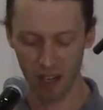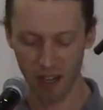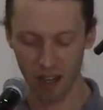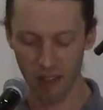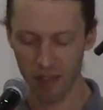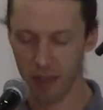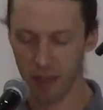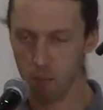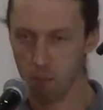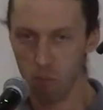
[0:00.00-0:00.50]

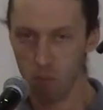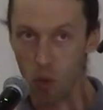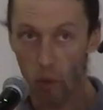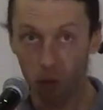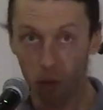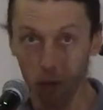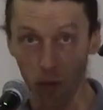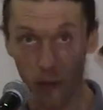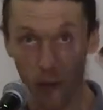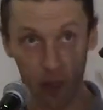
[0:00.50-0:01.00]
The
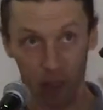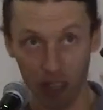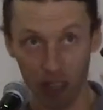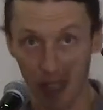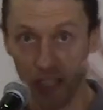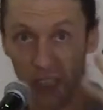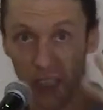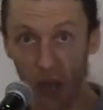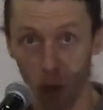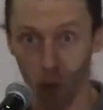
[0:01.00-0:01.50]
moon felt
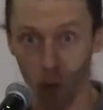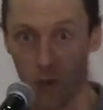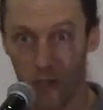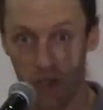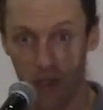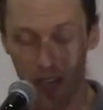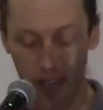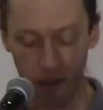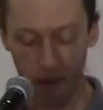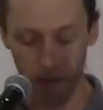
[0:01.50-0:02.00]

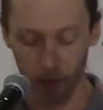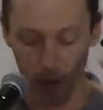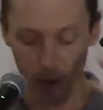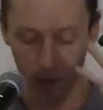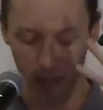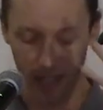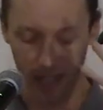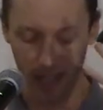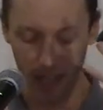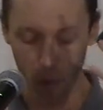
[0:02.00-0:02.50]
close. It
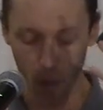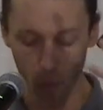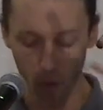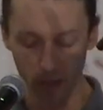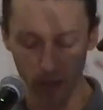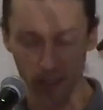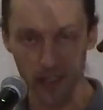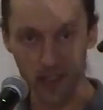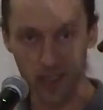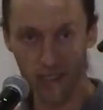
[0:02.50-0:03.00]
felt like it
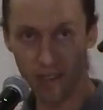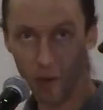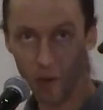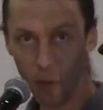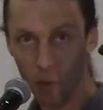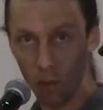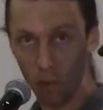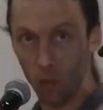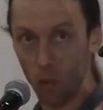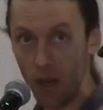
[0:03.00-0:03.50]
was
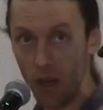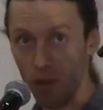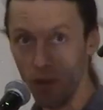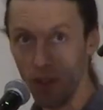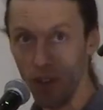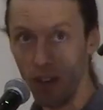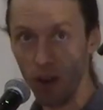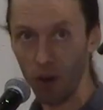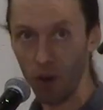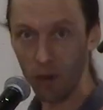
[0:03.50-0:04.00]
right
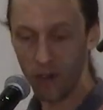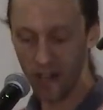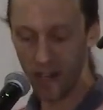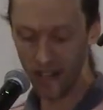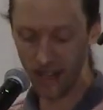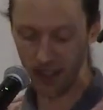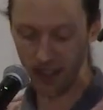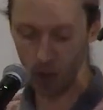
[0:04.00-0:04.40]
there, that I could